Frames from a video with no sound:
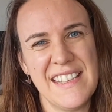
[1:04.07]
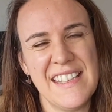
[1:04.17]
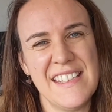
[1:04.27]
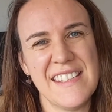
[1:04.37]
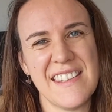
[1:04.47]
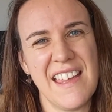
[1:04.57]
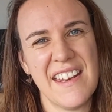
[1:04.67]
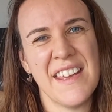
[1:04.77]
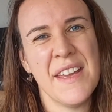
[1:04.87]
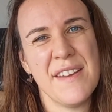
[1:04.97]
is
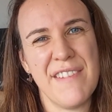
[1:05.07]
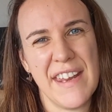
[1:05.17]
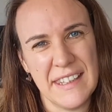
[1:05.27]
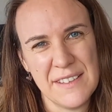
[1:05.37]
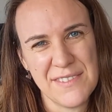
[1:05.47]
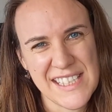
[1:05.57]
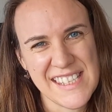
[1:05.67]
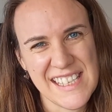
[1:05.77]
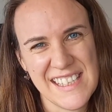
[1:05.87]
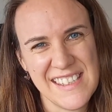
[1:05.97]
that fatty liver
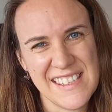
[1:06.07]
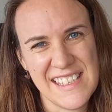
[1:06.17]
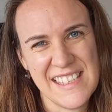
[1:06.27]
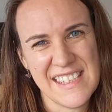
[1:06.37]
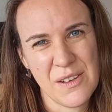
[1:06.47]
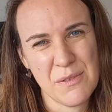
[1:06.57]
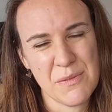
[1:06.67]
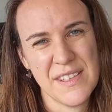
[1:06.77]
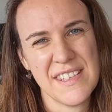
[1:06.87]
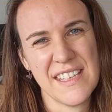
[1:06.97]
disease is
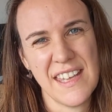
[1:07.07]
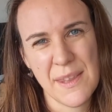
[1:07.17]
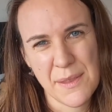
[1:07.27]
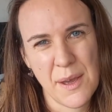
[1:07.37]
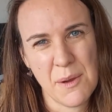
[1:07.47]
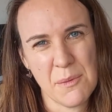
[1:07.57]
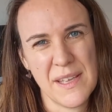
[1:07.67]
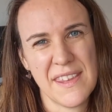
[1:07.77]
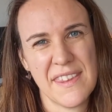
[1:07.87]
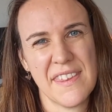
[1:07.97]
often together
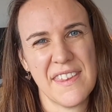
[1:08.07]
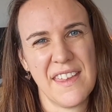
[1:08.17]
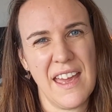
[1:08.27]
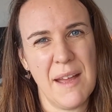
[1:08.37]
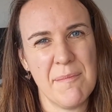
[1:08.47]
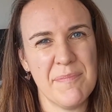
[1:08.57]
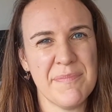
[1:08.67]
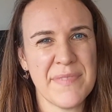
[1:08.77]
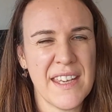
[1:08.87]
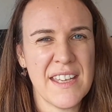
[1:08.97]
with
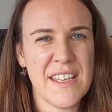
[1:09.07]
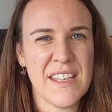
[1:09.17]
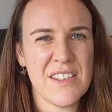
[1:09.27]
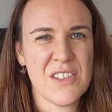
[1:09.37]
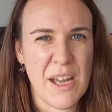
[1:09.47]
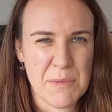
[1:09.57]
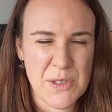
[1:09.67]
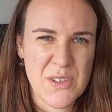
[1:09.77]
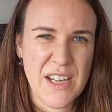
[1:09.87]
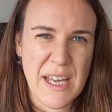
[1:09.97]
type
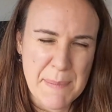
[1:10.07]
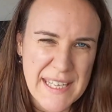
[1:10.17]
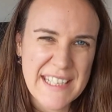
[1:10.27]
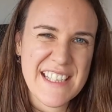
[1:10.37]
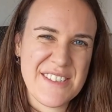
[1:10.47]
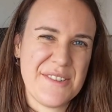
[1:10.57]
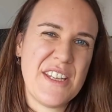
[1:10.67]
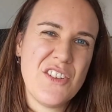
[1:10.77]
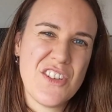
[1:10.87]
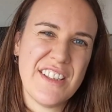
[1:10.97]
2 diabetes or
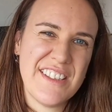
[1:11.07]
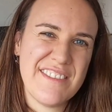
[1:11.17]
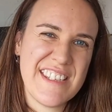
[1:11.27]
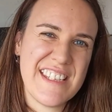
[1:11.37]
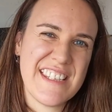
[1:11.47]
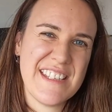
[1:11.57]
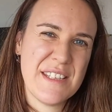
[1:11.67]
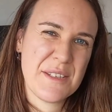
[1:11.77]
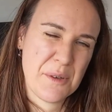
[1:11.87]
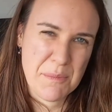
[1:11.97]
insulin
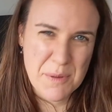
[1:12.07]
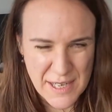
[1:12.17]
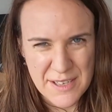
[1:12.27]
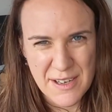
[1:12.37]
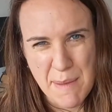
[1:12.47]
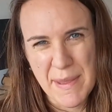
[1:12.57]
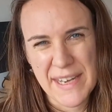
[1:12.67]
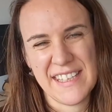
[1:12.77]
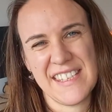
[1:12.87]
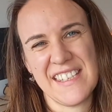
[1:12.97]
resistance or
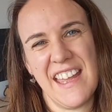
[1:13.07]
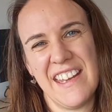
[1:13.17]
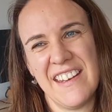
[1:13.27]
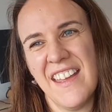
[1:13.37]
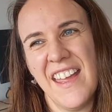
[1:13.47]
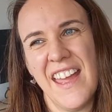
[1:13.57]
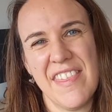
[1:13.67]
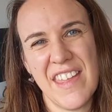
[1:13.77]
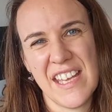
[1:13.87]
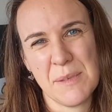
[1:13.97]
pre-diabetic state,
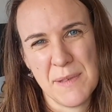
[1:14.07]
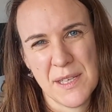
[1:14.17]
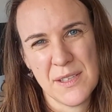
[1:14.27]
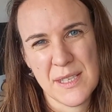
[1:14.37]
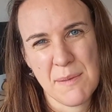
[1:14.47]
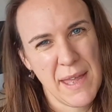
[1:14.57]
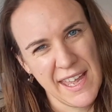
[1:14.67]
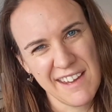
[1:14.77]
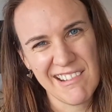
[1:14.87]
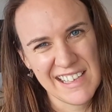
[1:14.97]
and that's because the
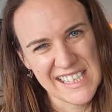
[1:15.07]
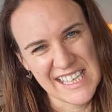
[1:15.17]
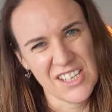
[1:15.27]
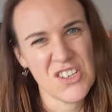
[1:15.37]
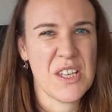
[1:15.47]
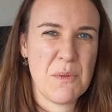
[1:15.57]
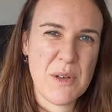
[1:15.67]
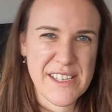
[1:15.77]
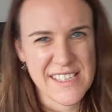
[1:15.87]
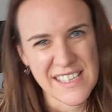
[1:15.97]
pancreas actually
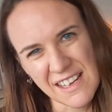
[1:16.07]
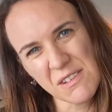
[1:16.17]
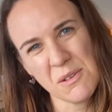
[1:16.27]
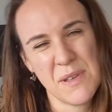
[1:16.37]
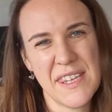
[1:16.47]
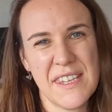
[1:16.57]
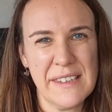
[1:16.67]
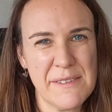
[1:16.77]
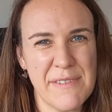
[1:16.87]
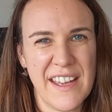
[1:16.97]
works together with the
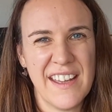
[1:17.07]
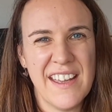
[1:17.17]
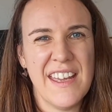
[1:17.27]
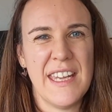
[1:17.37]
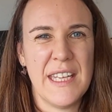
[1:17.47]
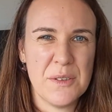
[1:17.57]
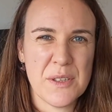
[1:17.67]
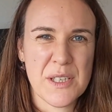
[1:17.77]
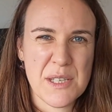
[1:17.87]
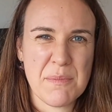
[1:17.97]
liver in
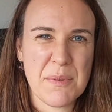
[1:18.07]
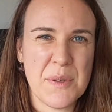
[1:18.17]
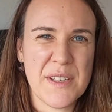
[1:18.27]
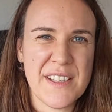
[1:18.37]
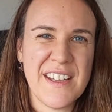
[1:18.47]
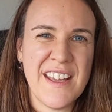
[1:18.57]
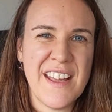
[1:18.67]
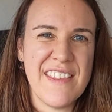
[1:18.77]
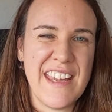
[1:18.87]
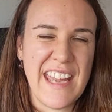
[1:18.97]
order to put
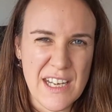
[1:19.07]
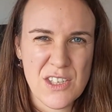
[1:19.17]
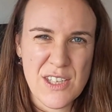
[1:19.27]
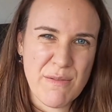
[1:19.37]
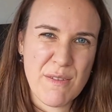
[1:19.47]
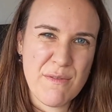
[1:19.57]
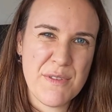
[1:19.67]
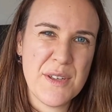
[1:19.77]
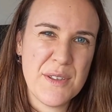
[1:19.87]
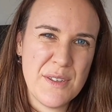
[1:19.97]
the energy from
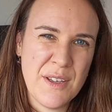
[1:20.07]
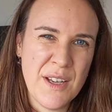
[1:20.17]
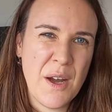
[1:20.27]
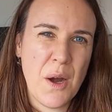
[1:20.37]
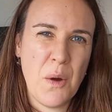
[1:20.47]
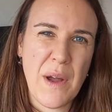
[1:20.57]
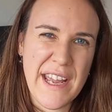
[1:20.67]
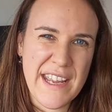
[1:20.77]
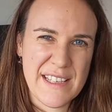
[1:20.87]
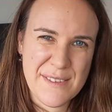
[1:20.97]
food
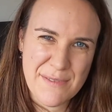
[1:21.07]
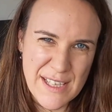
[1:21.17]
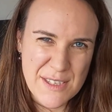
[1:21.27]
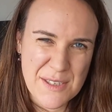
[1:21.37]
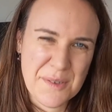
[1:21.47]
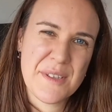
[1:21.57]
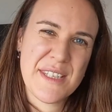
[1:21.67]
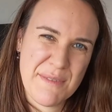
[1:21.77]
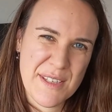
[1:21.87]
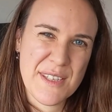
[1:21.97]
away as fat stores
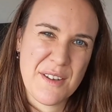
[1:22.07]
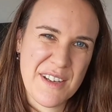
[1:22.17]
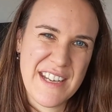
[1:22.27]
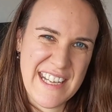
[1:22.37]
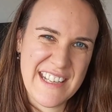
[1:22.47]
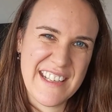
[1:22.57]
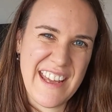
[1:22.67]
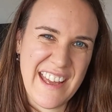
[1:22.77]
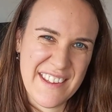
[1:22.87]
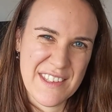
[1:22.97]
if it's not needed
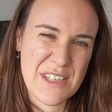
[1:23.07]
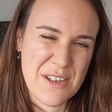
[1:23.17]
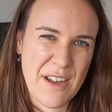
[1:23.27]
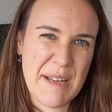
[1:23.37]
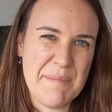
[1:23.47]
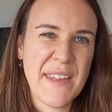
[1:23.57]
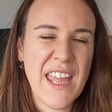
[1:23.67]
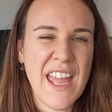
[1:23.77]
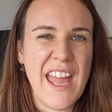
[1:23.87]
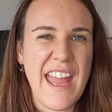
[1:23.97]
at the time.
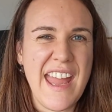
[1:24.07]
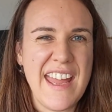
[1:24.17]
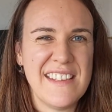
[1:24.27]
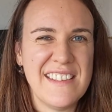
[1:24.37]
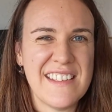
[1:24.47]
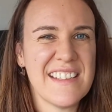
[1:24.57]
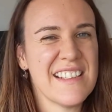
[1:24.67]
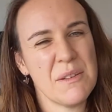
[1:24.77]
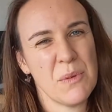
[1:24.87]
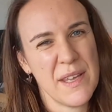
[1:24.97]
And
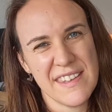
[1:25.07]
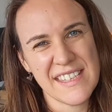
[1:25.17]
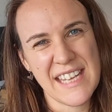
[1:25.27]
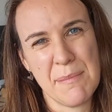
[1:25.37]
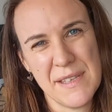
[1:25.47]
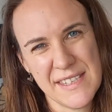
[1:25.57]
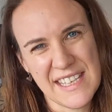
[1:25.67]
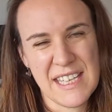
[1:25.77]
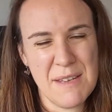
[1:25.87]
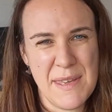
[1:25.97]
when this happens, there
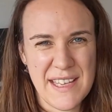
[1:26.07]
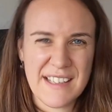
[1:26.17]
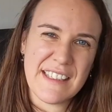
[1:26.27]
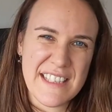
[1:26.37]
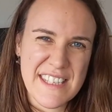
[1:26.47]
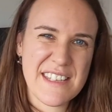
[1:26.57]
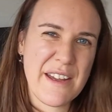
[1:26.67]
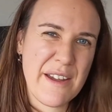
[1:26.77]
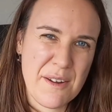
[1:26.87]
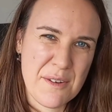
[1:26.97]
can be a
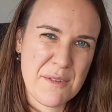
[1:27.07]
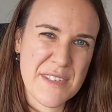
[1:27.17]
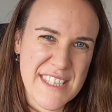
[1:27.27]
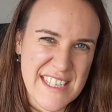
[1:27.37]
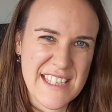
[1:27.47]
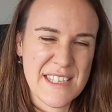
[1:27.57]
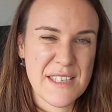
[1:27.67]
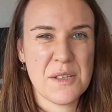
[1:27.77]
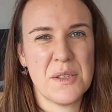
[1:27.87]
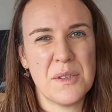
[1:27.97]
cluster of diseases
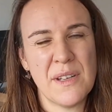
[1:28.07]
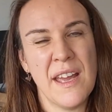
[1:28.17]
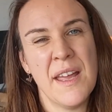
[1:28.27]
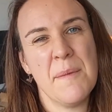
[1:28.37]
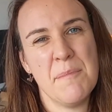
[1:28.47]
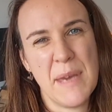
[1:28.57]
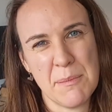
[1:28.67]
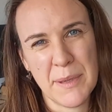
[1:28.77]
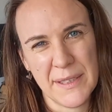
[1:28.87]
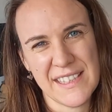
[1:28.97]
called
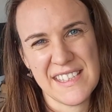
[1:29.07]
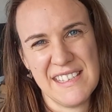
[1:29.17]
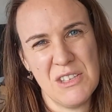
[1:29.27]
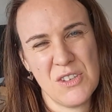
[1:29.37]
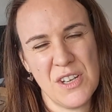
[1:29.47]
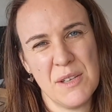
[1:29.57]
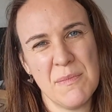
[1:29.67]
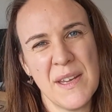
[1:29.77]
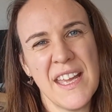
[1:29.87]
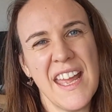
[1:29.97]
metabolic syndrome.
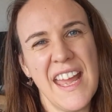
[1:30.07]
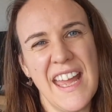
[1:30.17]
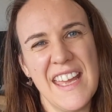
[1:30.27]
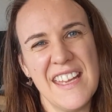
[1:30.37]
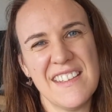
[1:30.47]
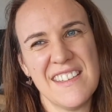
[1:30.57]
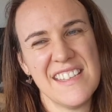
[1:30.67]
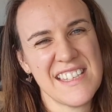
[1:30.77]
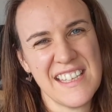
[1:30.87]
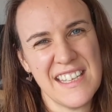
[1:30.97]
And
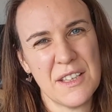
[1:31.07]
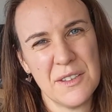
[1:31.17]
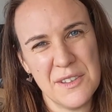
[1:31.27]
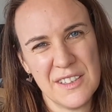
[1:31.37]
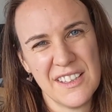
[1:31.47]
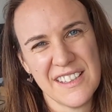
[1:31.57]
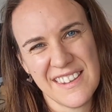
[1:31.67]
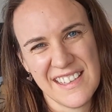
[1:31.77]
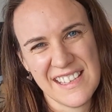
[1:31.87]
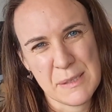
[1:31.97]
this can include a lot of
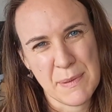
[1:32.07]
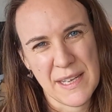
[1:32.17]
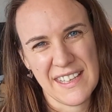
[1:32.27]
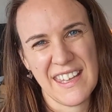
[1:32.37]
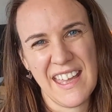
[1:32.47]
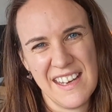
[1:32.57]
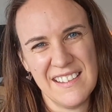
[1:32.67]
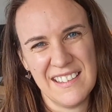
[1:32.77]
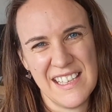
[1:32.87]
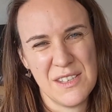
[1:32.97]
things, but it
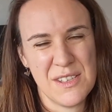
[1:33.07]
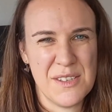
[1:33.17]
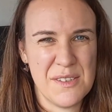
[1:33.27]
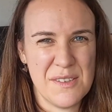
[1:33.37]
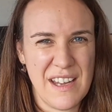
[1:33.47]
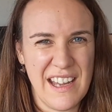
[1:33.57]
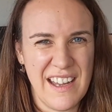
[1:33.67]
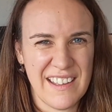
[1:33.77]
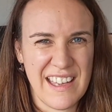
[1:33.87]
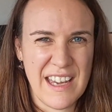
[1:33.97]
can lead to
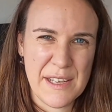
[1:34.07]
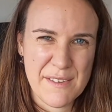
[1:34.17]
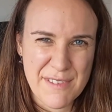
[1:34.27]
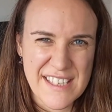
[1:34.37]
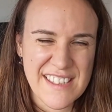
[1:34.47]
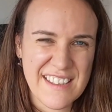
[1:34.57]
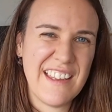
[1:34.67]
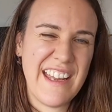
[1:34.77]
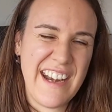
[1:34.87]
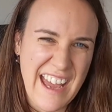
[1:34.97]

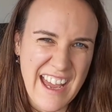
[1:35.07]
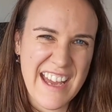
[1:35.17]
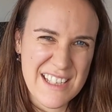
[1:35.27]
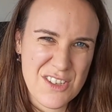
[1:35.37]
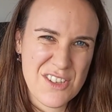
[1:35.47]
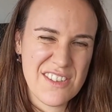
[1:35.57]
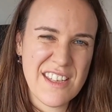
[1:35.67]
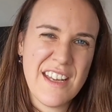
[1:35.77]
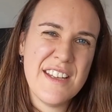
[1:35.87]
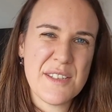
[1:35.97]
cardiovascular and heart issues.
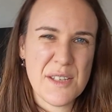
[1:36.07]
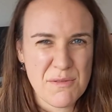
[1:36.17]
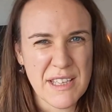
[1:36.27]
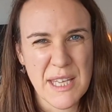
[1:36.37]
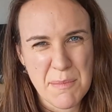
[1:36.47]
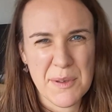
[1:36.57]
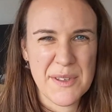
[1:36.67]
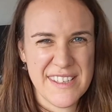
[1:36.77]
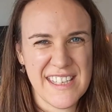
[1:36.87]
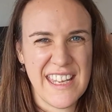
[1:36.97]
So it's really
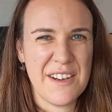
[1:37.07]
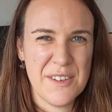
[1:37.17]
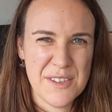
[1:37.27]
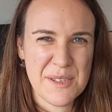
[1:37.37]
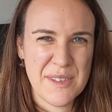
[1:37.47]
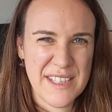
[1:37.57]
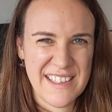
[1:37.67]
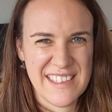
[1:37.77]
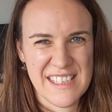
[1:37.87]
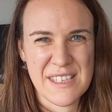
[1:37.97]
important to get onto it
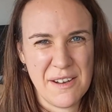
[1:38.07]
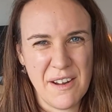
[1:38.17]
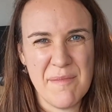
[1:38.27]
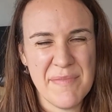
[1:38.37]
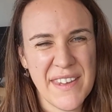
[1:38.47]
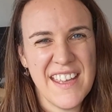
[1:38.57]
at this time.